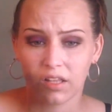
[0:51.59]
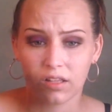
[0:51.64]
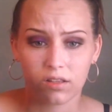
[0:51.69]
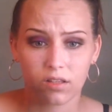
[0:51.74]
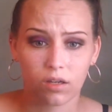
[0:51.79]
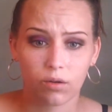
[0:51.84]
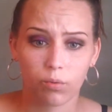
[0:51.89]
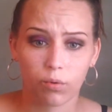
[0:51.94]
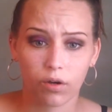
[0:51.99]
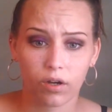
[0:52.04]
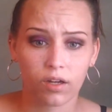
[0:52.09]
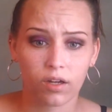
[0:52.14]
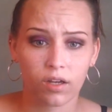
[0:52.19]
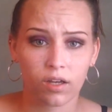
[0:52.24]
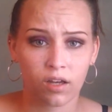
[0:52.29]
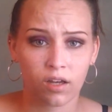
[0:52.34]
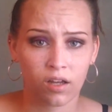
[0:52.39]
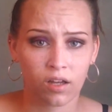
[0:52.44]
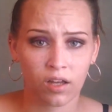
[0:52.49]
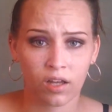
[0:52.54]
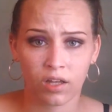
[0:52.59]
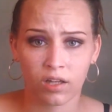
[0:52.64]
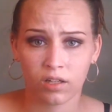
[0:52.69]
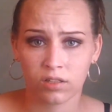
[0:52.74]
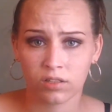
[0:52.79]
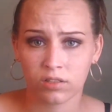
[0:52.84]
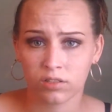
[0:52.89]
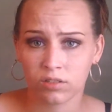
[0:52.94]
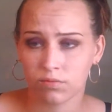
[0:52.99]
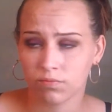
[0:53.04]
they work
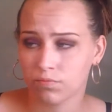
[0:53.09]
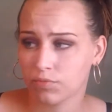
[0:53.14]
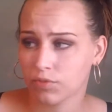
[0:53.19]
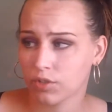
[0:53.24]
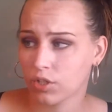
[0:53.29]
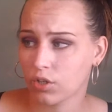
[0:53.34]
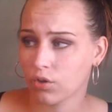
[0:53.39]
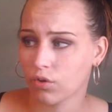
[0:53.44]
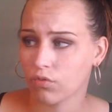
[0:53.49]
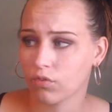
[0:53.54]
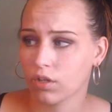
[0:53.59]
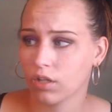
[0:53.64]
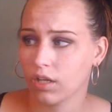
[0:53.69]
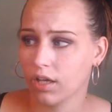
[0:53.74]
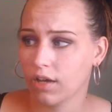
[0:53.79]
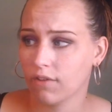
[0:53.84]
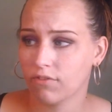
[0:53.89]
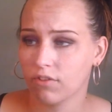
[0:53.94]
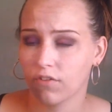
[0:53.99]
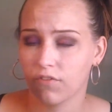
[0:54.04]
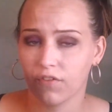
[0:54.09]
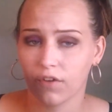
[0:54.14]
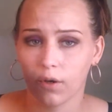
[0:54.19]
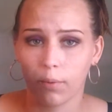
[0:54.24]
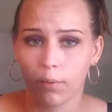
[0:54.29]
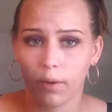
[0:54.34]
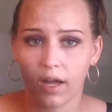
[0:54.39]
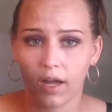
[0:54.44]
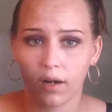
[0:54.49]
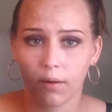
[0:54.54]
and you don't really have to feel
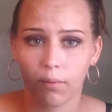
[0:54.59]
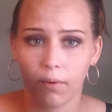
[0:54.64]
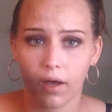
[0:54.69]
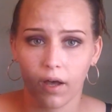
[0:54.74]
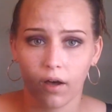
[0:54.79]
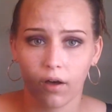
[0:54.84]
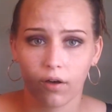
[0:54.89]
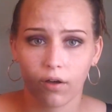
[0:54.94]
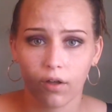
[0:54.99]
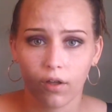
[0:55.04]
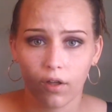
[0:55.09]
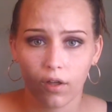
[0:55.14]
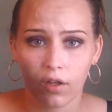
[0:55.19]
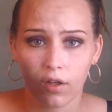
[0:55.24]
bad about